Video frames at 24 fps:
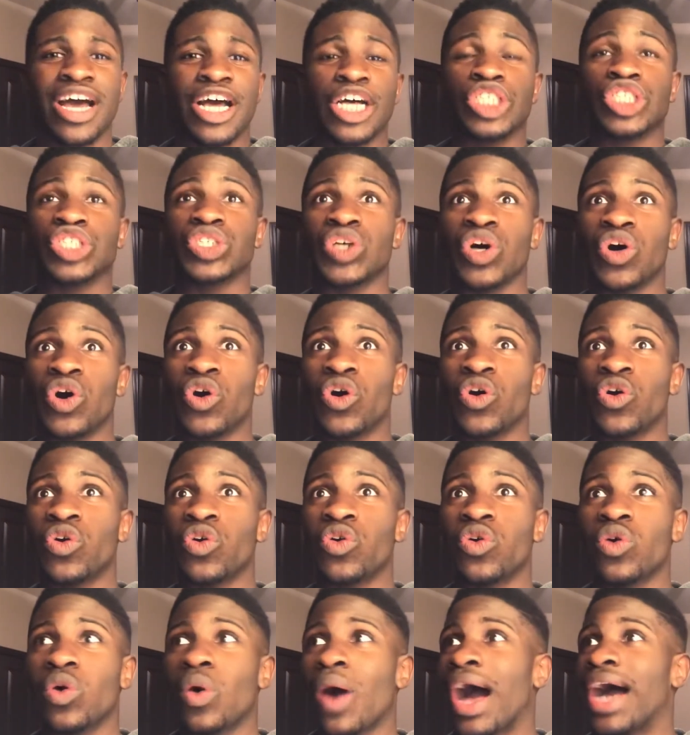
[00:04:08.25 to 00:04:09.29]

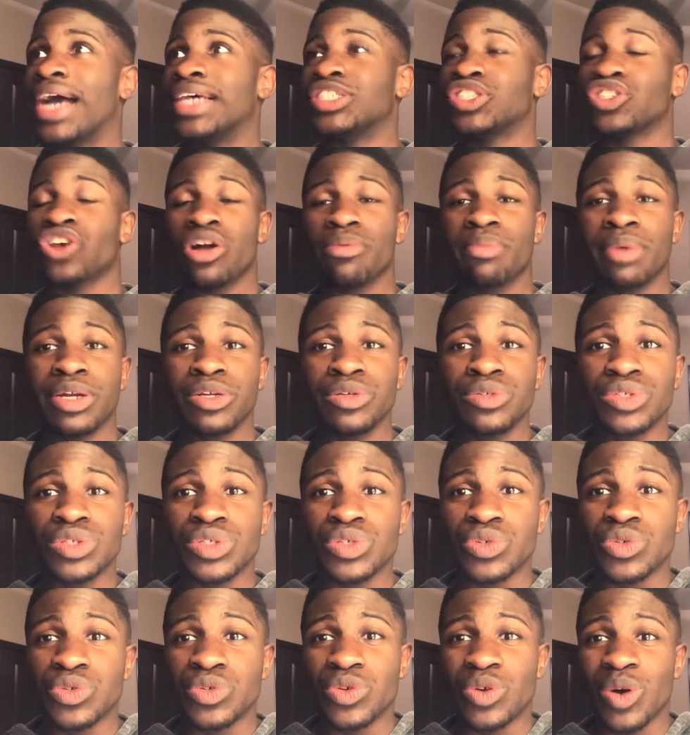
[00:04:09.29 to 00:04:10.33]
So I start my new
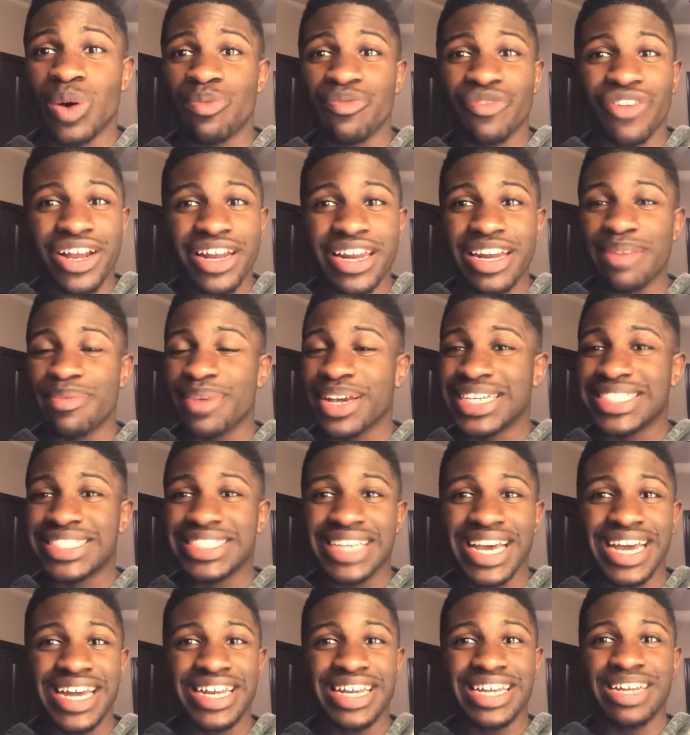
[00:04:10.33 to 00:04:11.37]
school. I'm ready. I'm
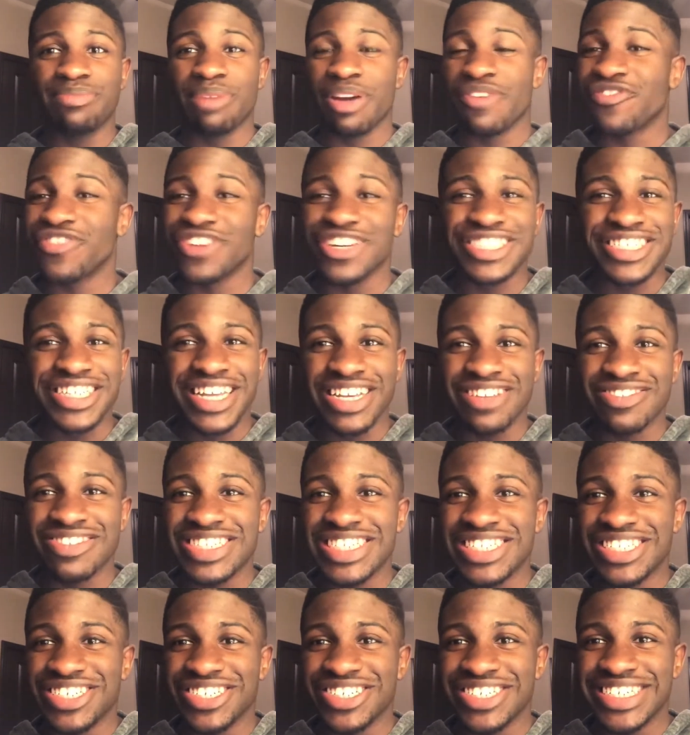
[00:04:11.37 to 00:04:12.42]
excited. My first day of
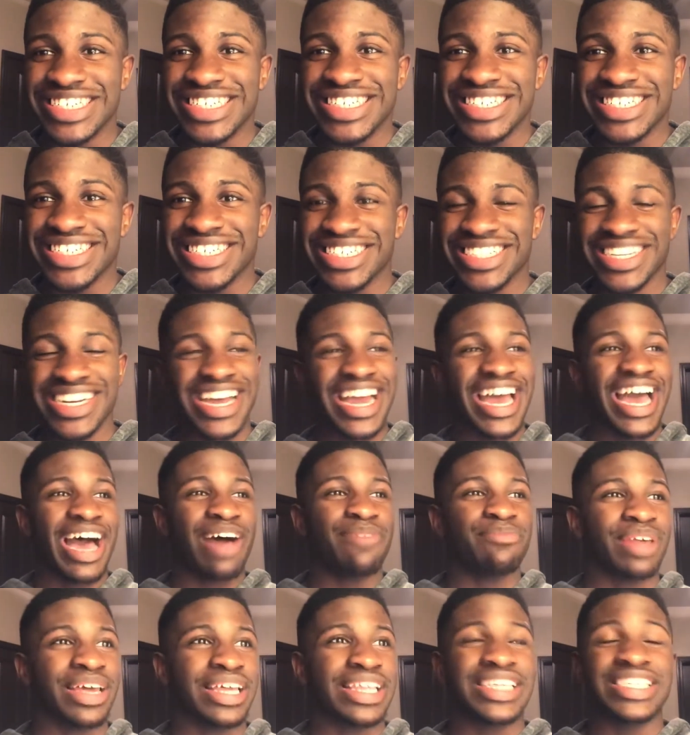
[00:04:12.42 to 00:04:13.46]
senior year.
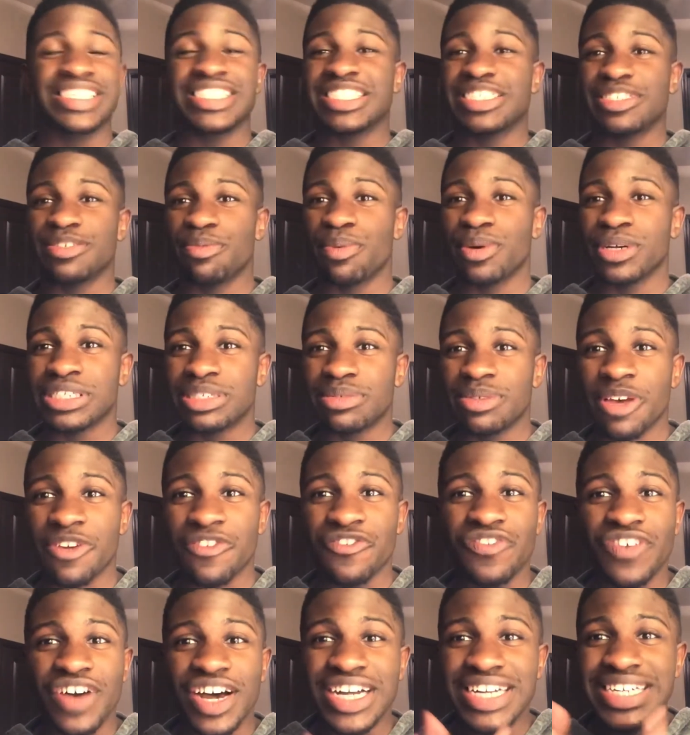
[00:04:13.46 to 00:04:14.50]
I'm like, this is supposed to be a
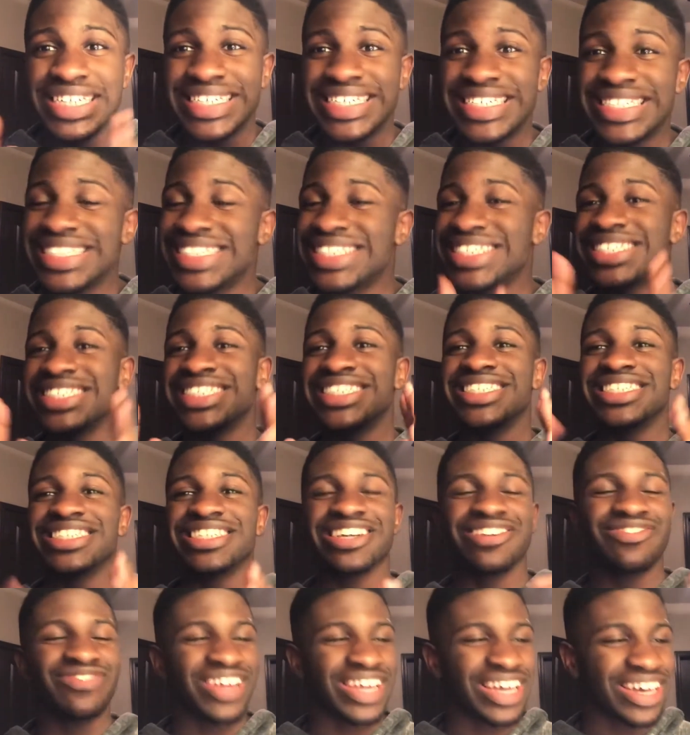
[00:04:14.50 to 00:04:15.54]
fun, easy year.
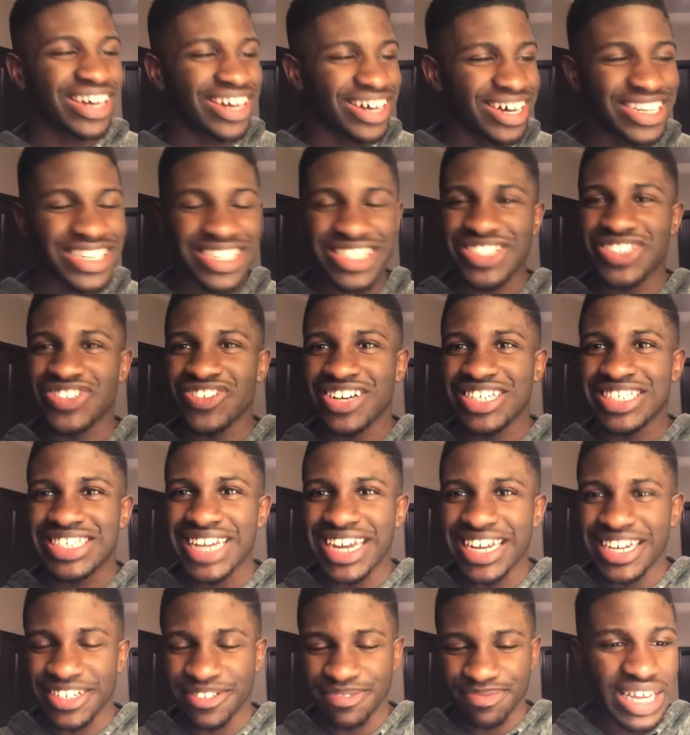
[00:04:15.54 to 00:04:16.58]
And I'm like, oh, this is so
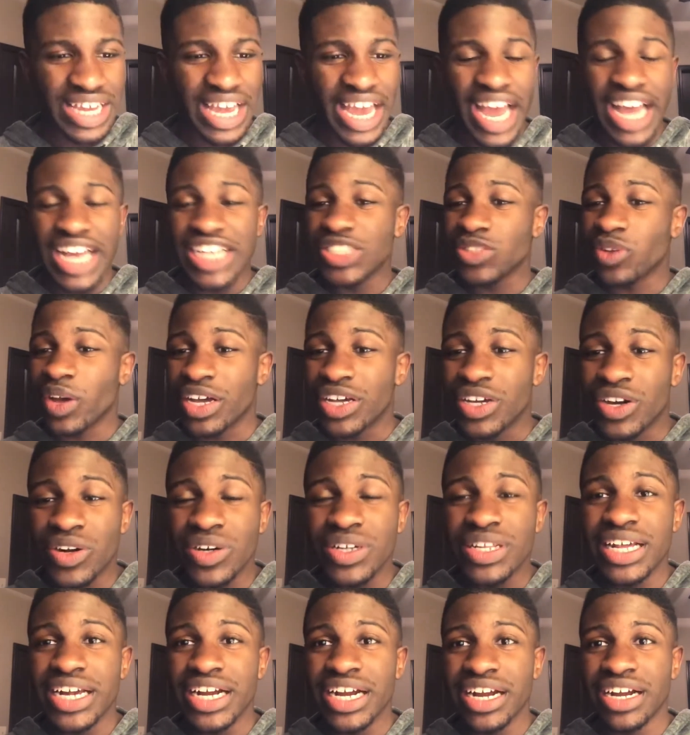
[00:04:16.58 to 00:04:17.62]
exciting. So I go
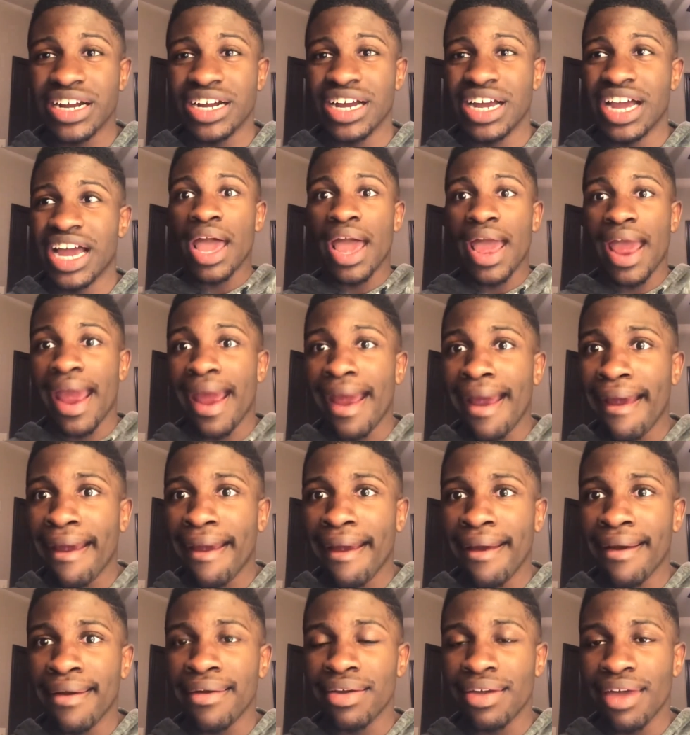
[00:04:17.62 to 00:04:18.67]
there.
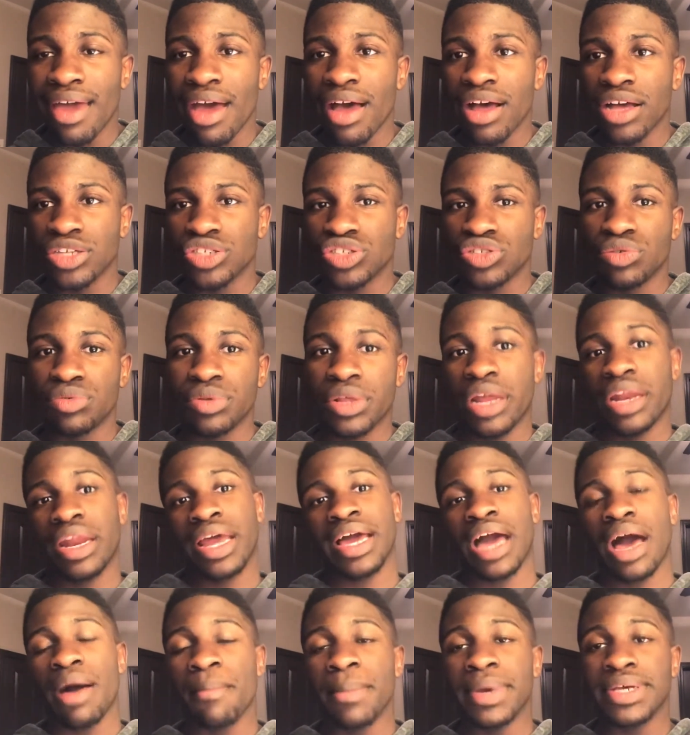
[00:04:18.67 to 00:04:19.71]
And yeah, so then I
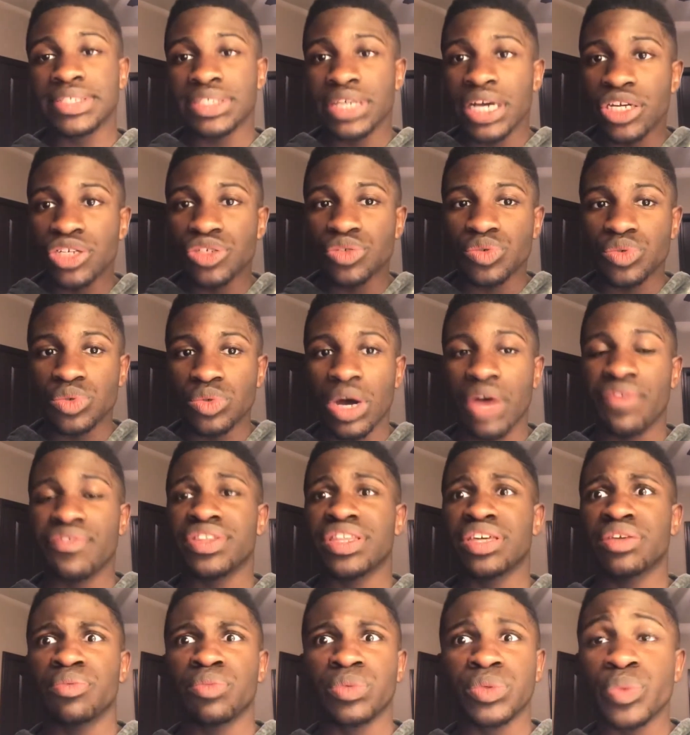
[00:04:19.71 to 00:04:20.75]
got my schedule.
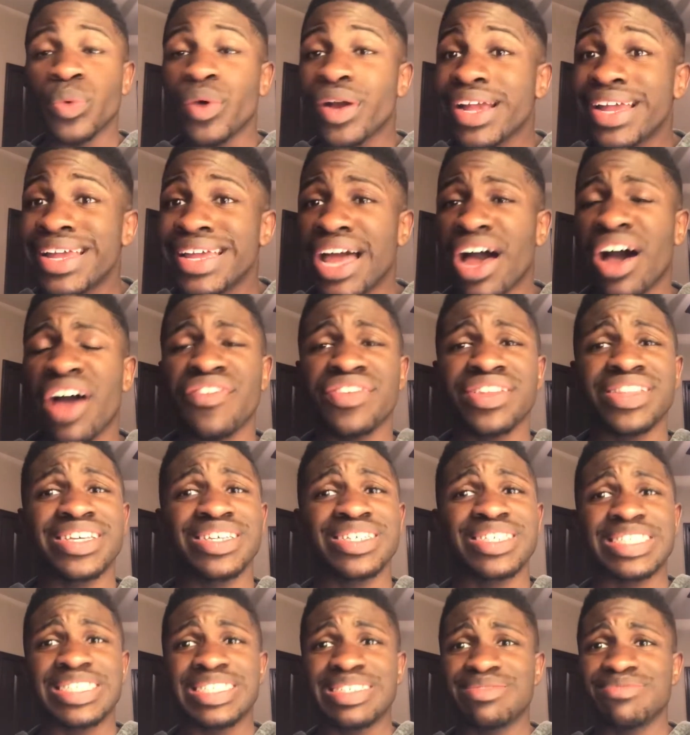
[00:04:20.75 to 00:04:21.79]
Everything was working out.
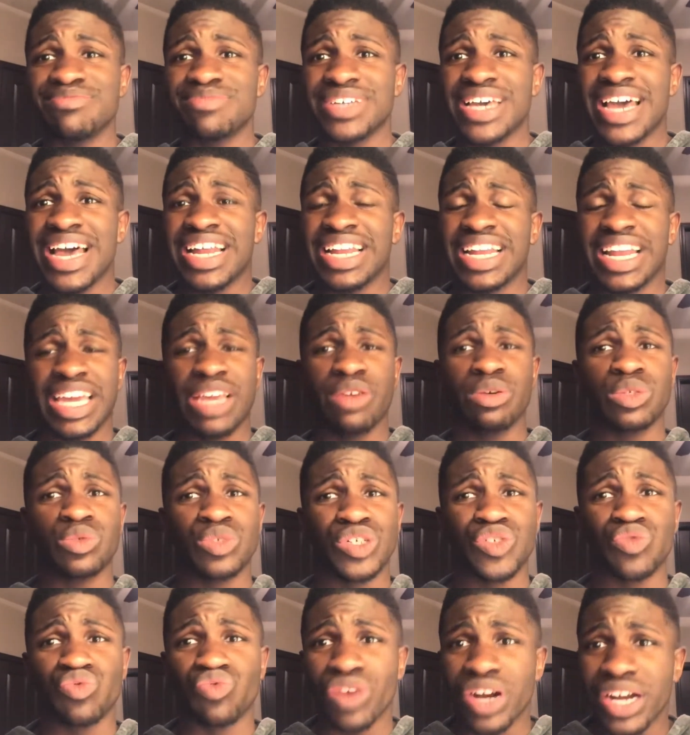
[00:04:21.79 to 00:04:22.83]
Everything seemed like it was
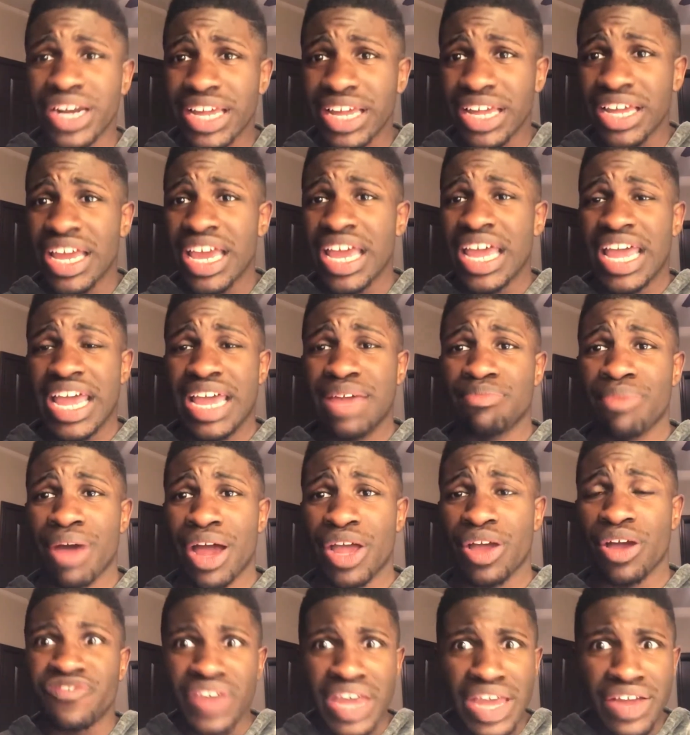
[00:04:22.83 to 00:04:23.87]
just running in
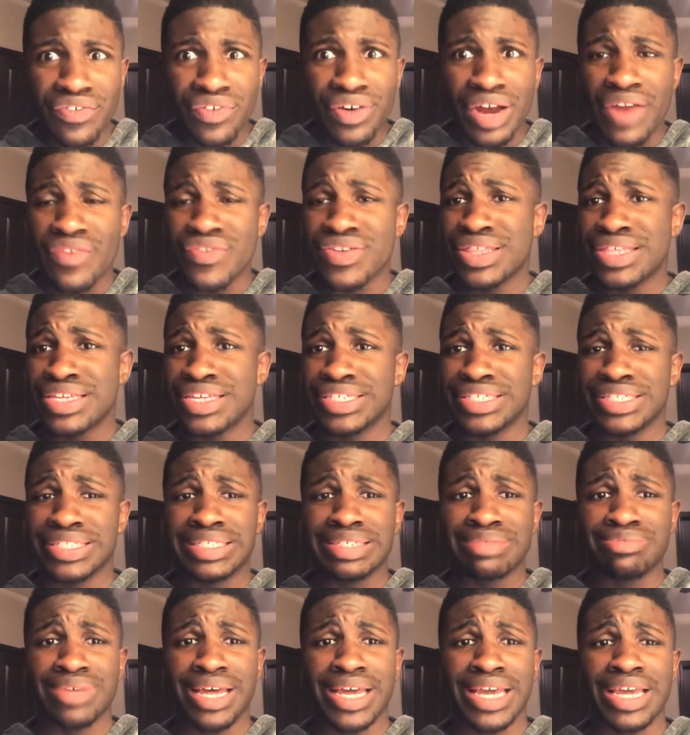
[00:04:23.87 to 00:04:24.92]
my favor. Everything just
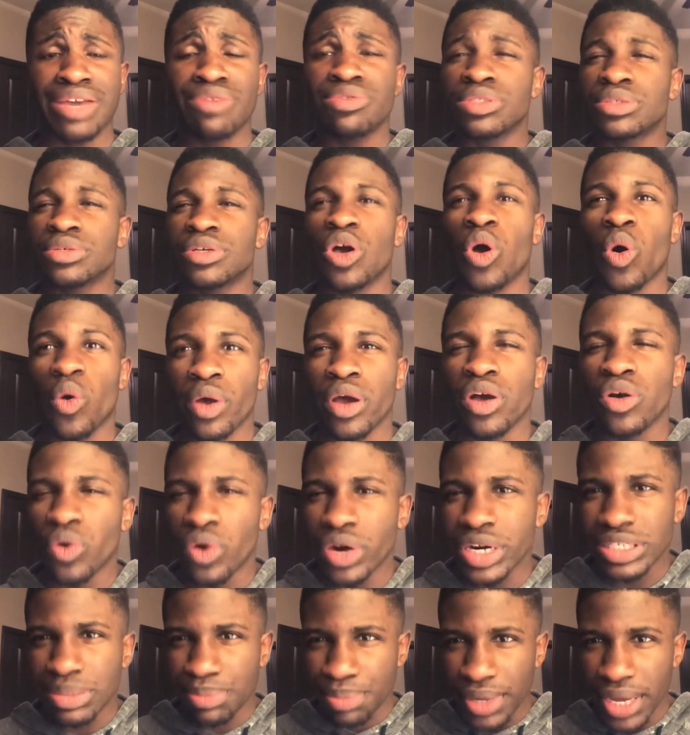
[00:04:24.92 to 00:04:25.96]
seemed like it was going
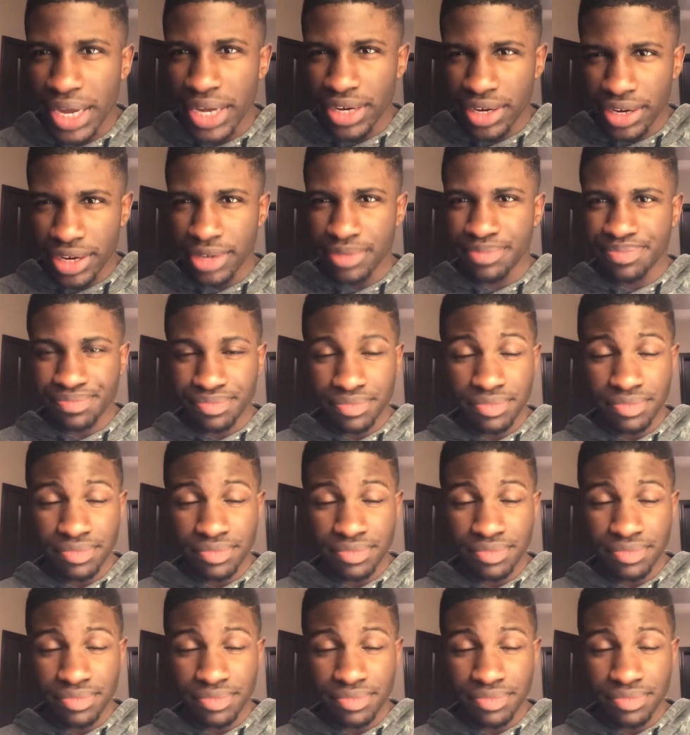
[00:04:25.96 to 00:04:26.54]
according to plan, you know?